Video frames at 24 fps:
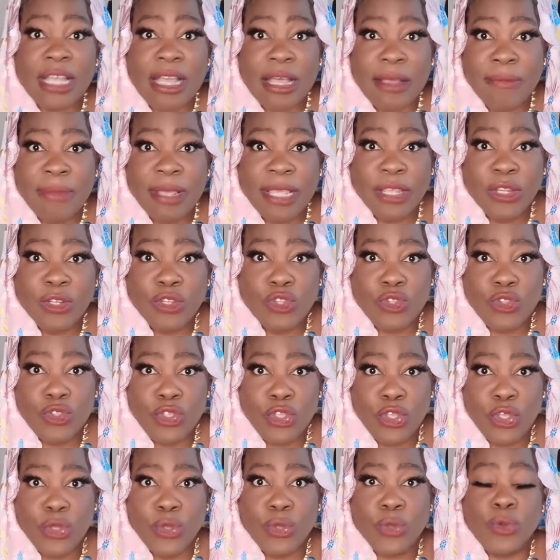coming to
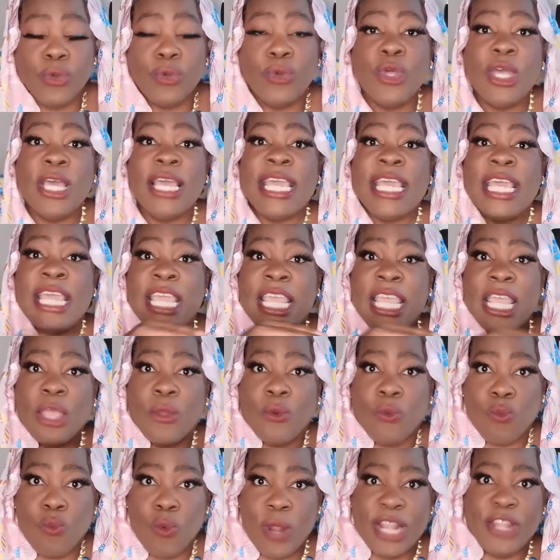you
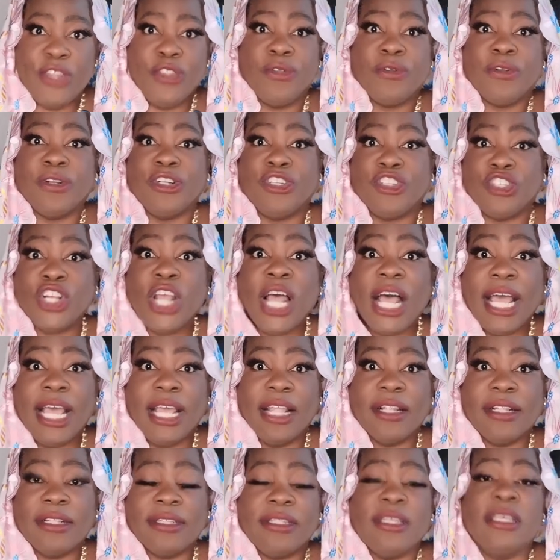when you're a
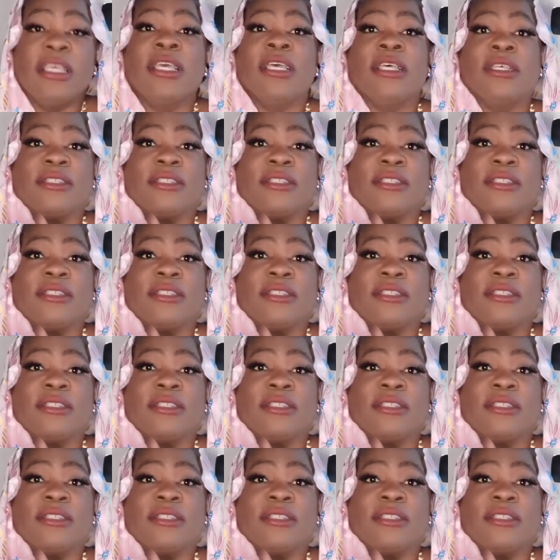child.